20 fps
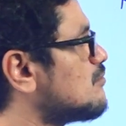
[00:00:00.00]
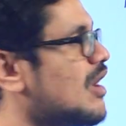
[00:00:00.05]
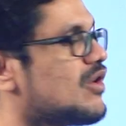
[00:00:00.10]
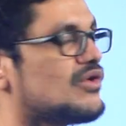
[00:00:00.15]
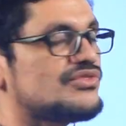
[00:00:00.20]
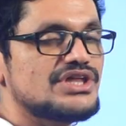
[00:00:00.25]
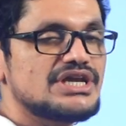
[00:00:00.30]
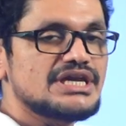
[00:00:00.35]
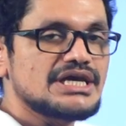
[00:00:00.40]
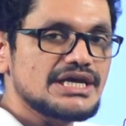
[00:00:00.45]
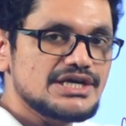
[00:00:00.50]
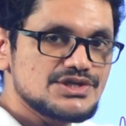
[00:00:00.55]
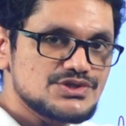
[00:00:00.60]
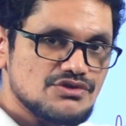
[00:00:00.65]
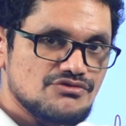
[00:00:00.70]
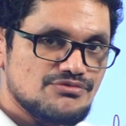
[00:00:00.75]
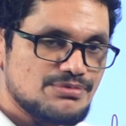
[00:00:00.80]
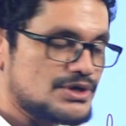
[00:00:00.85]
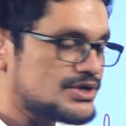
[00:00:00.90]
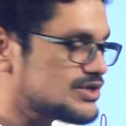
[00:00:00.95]
mouth in case
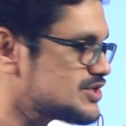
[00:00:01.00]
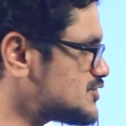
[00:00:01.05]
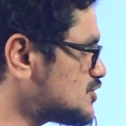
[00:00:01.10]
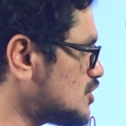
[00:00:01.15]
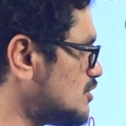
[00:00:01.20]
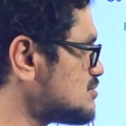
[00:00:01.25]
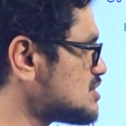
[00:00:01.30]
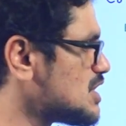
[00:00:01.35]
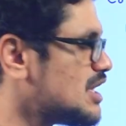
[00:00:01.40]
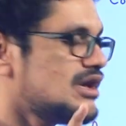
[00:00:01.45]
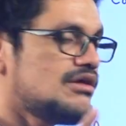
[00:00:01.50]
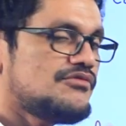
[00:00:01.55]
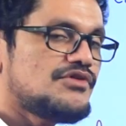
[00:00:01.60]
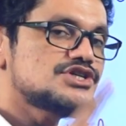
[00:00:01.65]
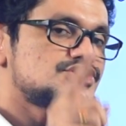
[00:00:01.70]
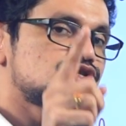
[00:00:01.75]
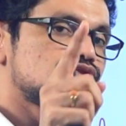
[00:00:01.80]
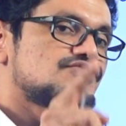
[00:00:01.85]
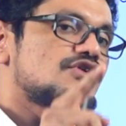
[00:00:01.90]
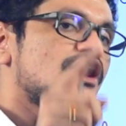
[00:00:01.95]
of protostomes,
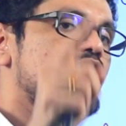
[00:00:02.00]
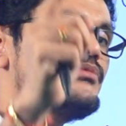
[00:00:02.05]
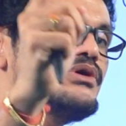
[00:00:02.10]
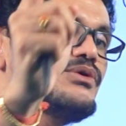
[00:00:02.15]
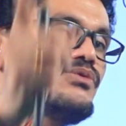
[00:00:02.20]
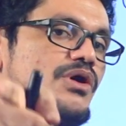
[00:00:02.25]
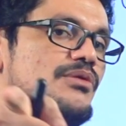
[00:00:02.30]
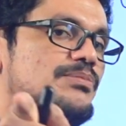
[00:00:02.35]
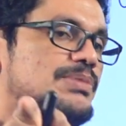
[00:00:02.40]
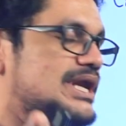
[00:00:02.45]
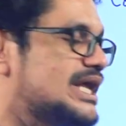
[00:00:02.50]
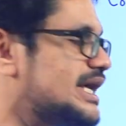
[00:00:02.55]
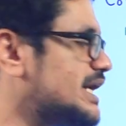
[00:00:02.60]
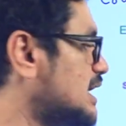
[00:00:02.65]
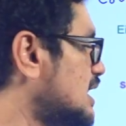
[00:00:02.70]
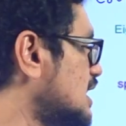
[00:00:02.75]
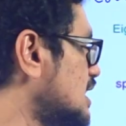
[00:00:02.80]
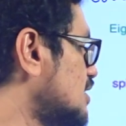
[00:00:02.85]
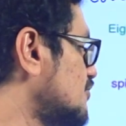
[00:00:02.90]
first formed opening